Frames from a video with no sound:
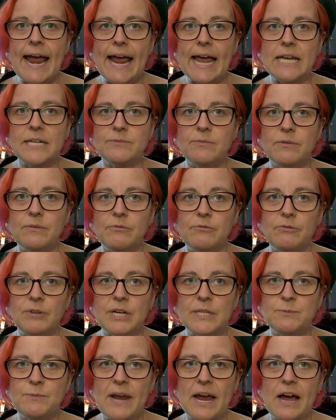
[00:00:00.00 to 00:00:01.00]
And
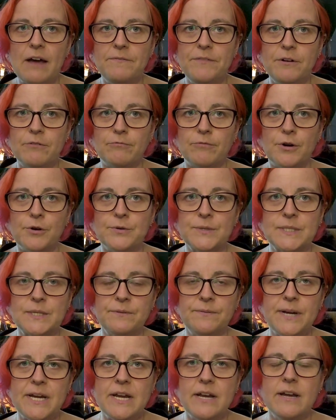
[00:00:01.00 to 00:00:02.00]
because we have the
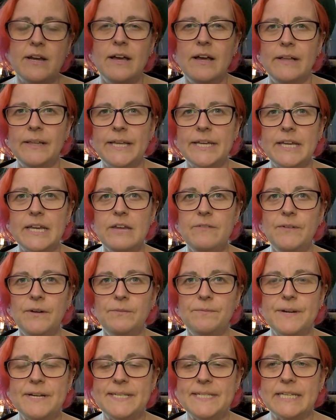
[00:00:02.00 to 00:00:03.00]
rosary, like
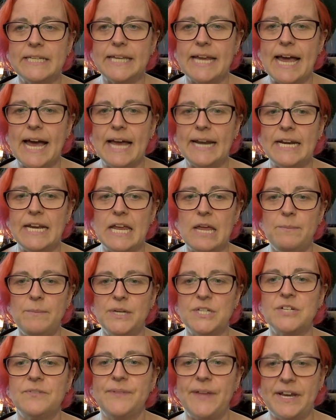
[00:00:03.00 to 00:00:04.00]
even recently I had an
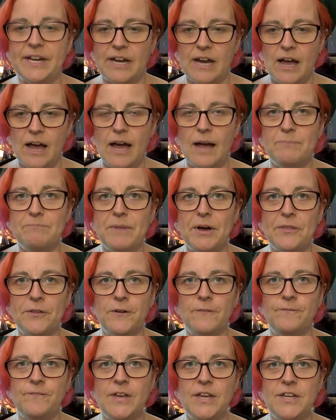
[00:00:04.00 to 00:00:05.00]
image of like a
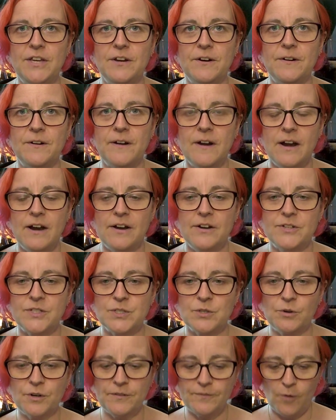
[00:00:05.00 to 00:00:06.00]
mother figure
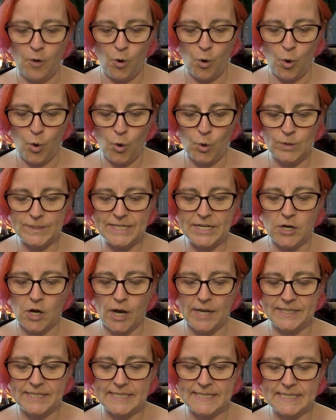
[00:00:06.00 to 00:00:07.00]
sort of holding
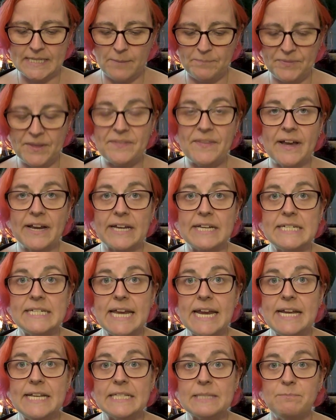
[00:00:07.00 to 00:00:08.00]
on to something that
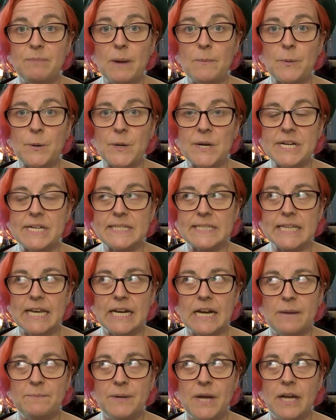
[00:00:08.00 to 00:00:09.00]
contains memories.
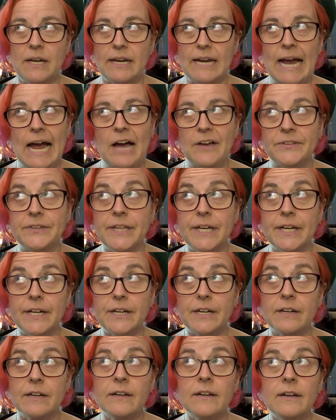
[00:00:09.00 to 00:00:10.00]
Like, I'm not
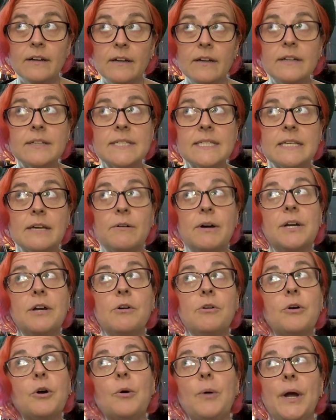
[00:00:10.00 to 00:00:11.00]
Catholic, so I
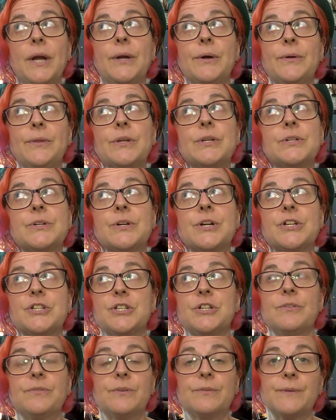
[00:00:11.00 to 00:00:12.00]
don't quite know the
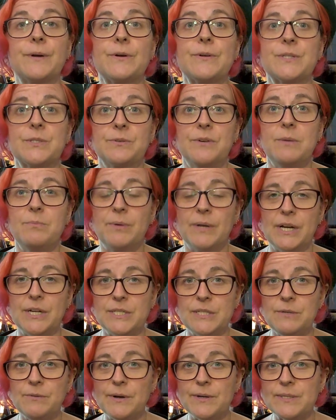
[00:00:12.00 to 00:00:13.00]
tradition of the rosary, but I
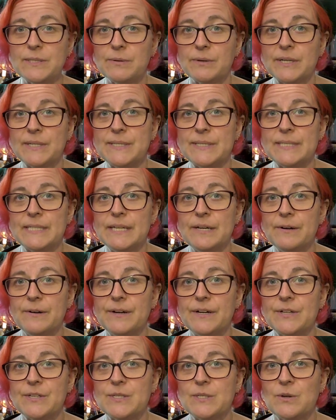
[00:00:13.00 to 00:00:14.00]
do also consider
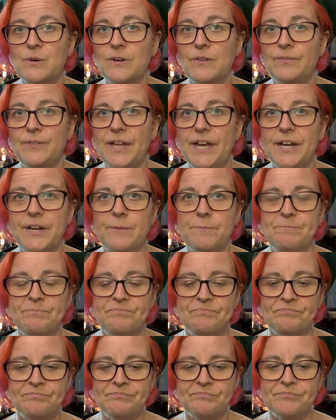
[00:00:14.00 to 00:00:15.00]
it as sort of like,
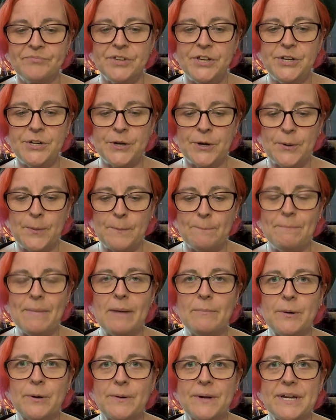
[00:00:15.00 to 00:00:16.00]
you know,
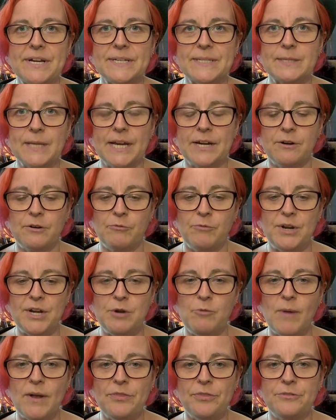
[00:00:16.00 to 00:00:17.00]
memories, like when
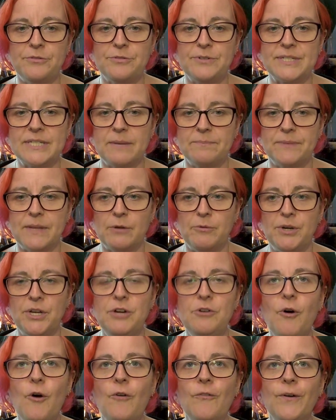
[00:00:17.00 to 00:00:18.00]
you went through something, when
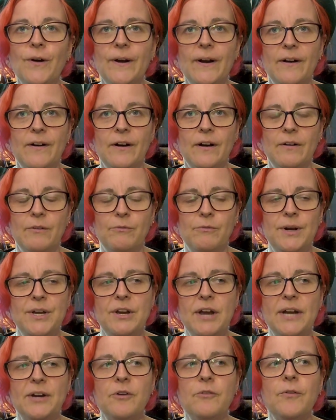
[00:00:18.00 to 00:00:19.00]
you
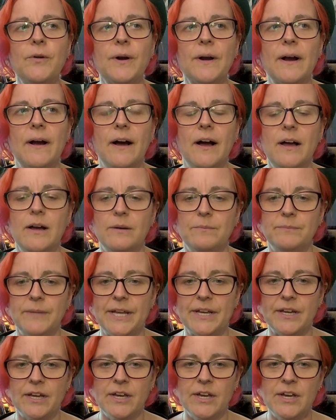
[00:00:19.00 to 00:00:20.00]
had overcome,
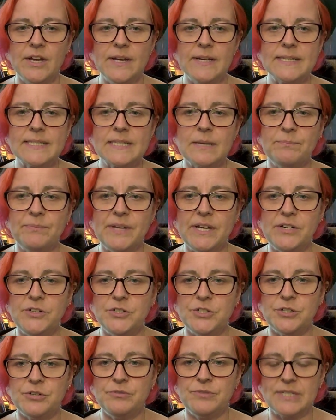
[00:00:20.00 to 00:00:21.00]
like something
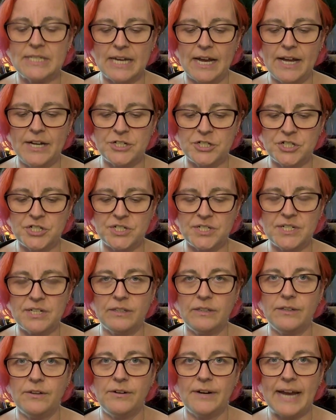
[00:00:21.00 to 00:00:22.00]
to touch, to
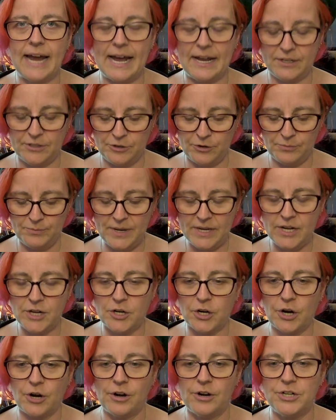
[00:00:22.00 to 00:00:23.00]
look at. You're being
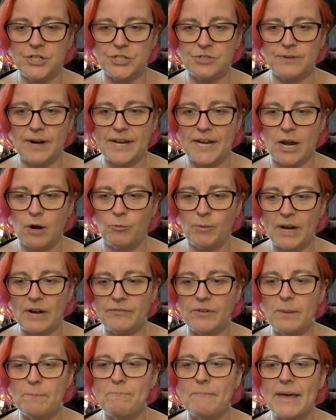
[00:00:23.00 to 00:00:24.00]
encouraged right now,
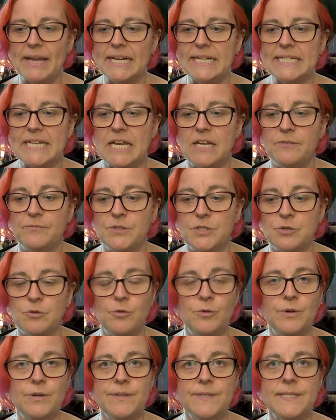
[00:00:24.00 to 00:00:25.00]
whatever meditative
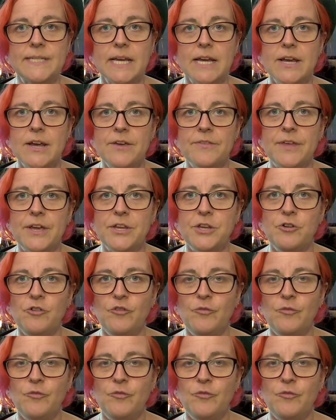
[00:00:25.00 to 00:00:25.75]
tools that